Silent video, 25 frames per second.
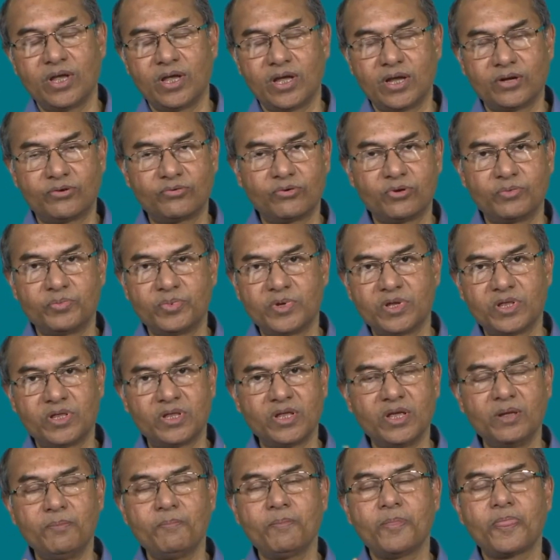it will be
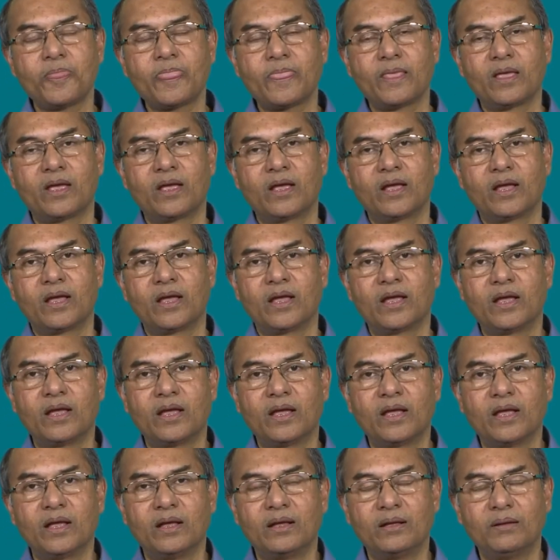the uh,
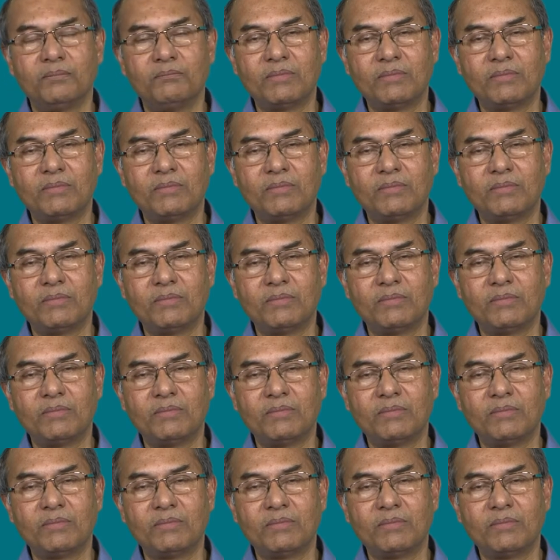uh,